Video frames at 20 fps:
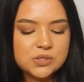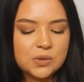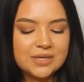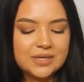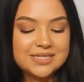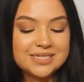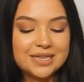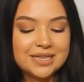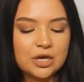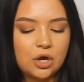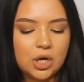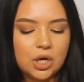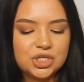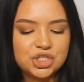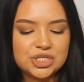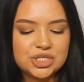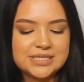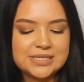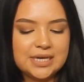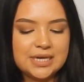so let's click on
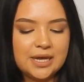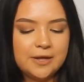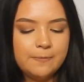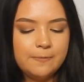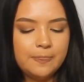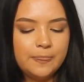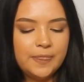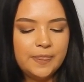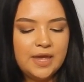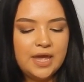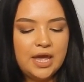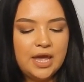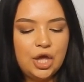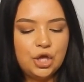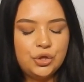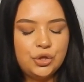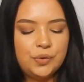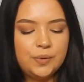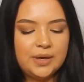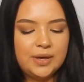Jessica,
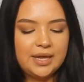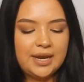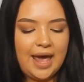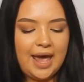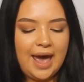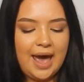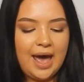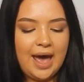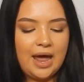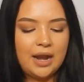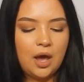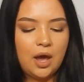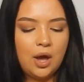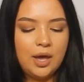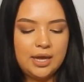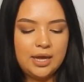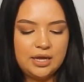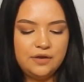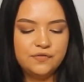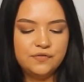you can add
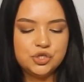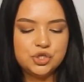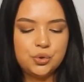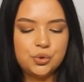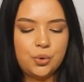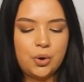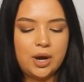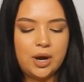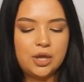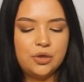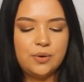inventory,